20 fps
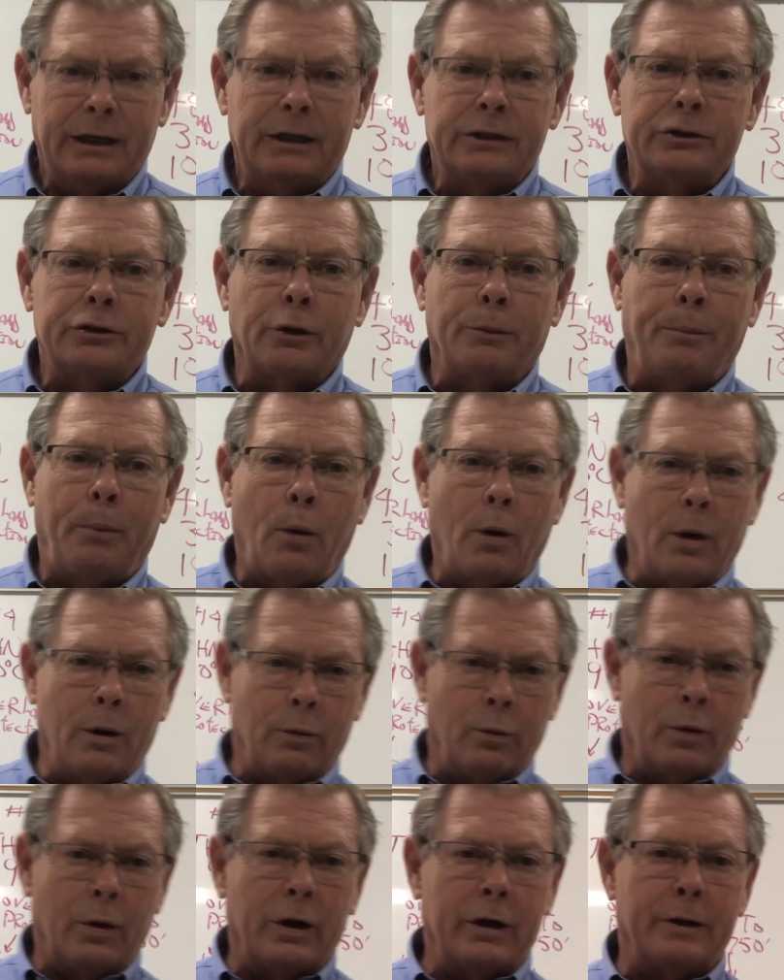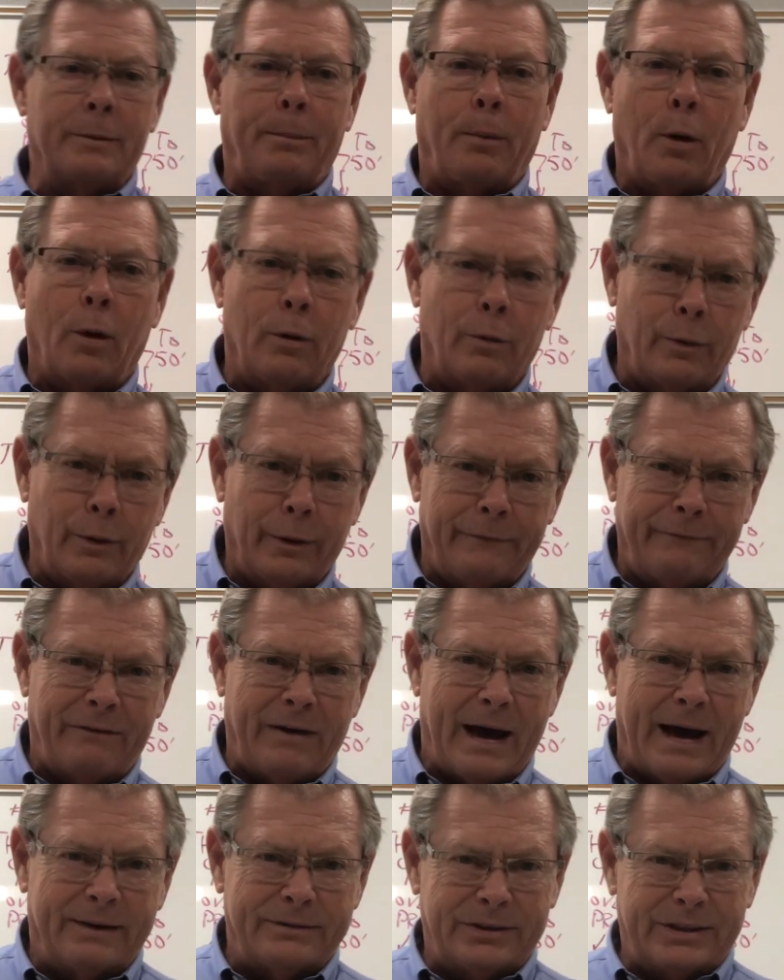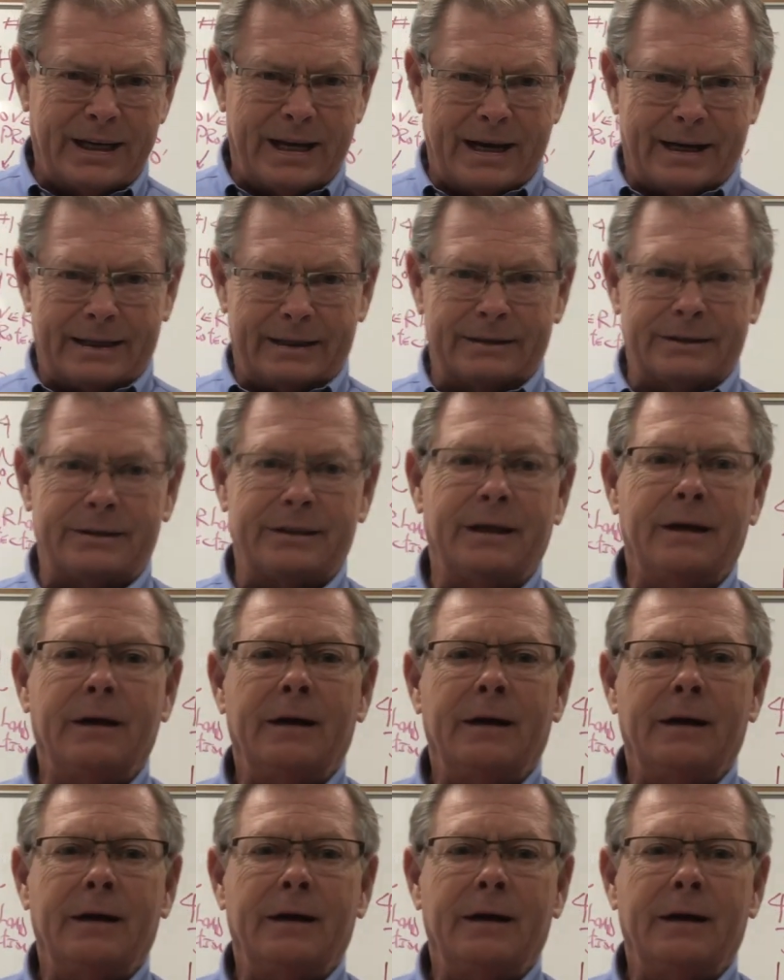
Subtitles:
So 0.1 to 0.15 seconds